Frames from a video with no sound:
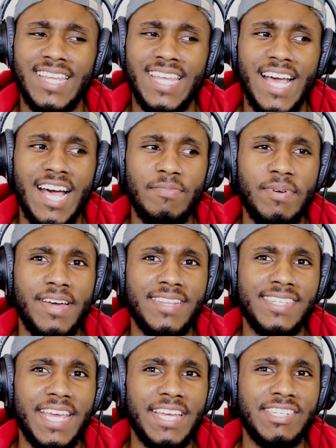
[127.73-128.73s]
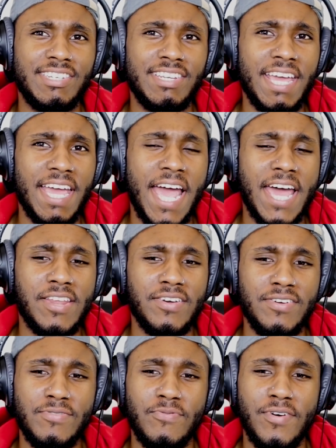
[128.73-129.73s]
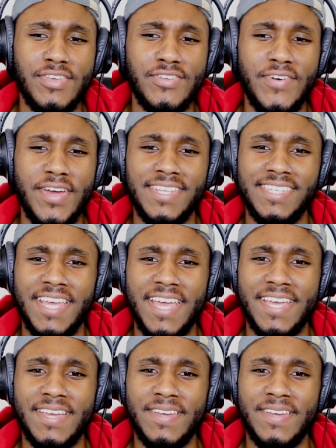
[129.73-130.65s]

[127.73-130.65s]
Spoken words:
Yeah, I was about to say, shit, Hannah. What are you trying to say?